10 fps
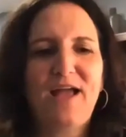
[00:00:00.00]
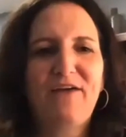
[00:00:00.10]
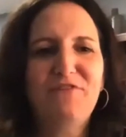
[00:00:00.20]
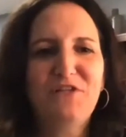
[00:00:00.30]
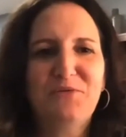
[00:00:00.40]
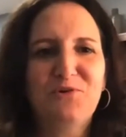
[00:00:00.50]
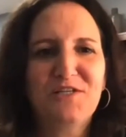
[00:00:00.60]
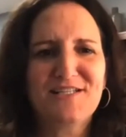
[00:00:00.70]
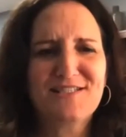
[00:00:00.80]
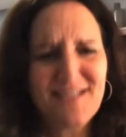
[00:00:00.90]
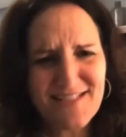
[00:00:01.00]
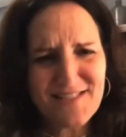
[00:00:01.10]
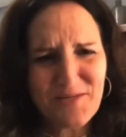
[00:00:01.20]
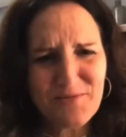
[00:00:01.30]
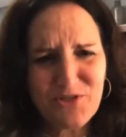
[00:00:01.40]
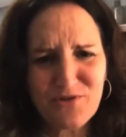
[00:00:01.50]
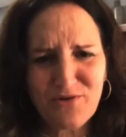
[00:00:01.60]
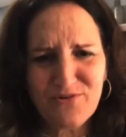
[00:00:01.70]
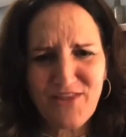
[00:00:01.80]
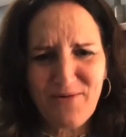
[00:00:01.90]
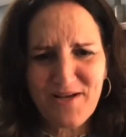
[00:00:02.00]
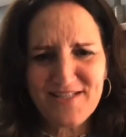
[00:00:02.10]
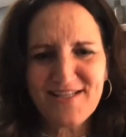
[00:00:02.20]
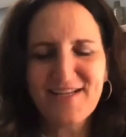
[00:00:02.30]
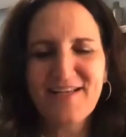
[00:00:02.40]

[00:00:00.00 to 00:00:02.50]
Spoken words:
Evelyn Wood is. Tim, do you know who that was?